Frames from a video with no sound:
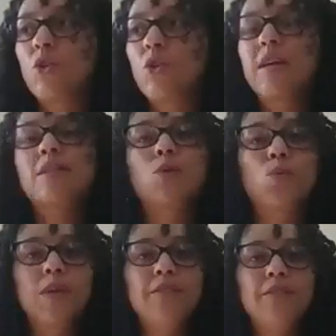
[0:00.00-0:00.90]
trying to
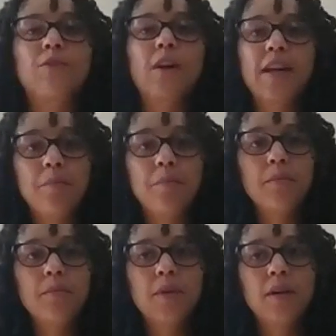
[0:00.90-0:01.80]

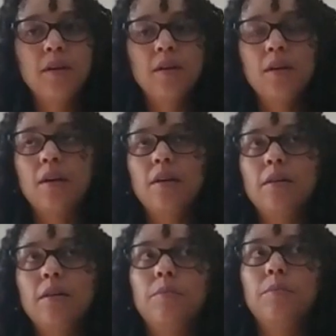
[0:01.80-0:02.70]
reframe
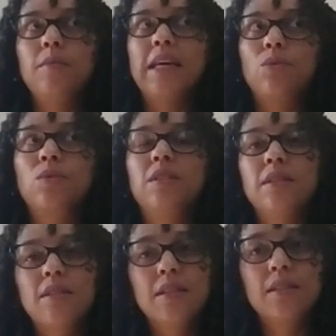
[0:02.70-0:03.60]
that
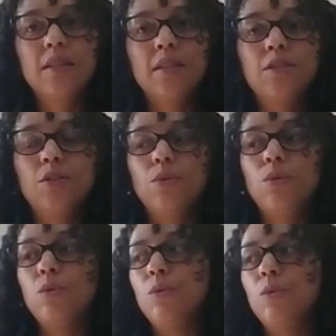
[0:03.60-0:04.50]
resistance
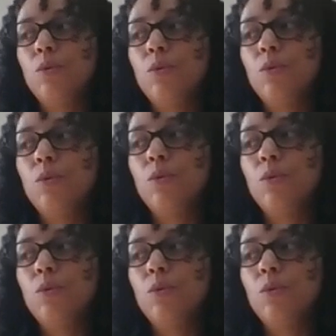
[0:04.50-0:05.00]
into